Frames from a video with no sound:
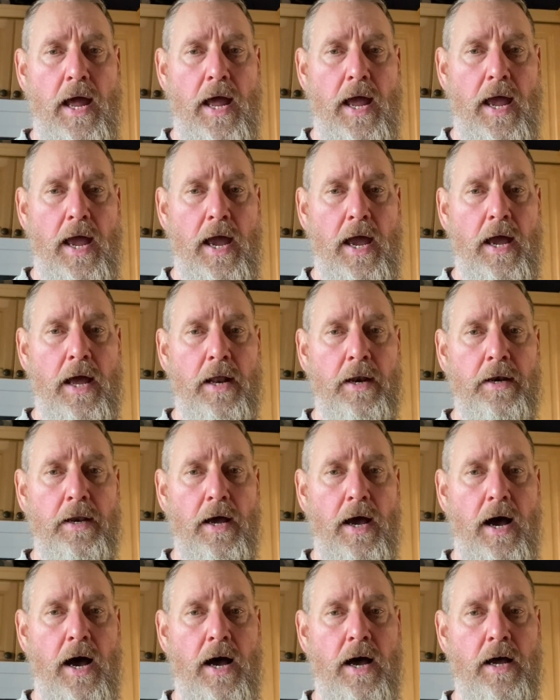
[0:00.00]
And
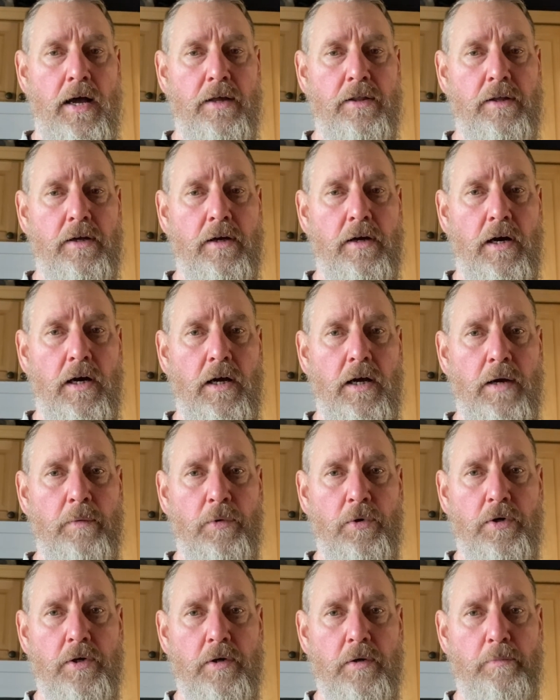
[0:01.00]
I think I am
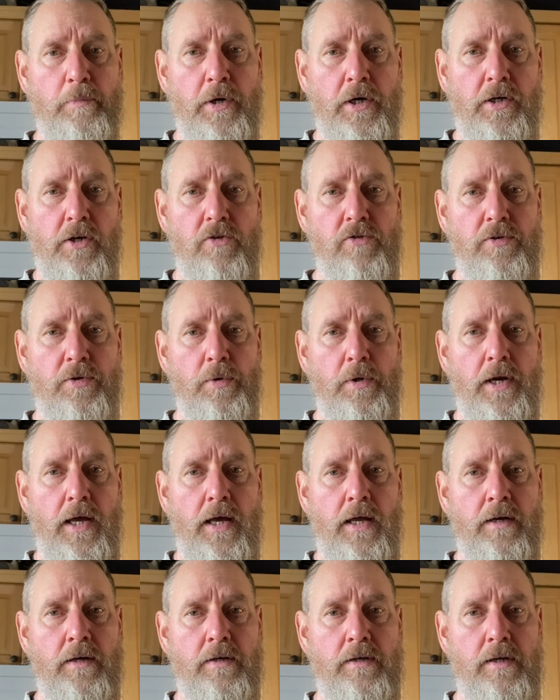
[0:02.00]
going to bring this to an
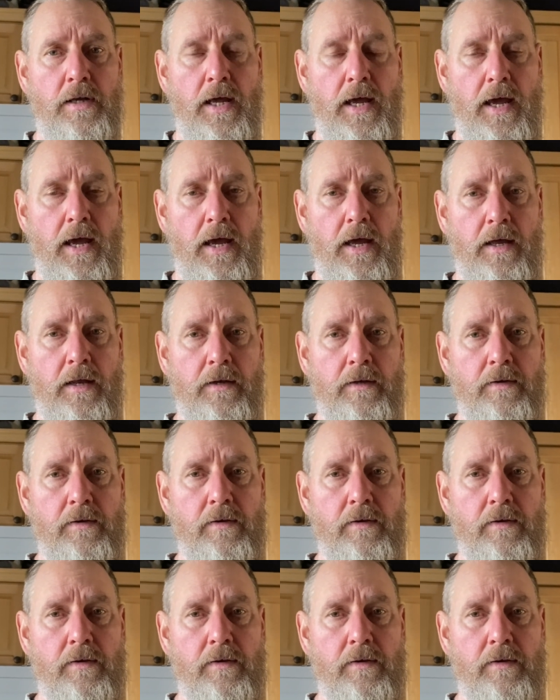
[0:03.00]
end and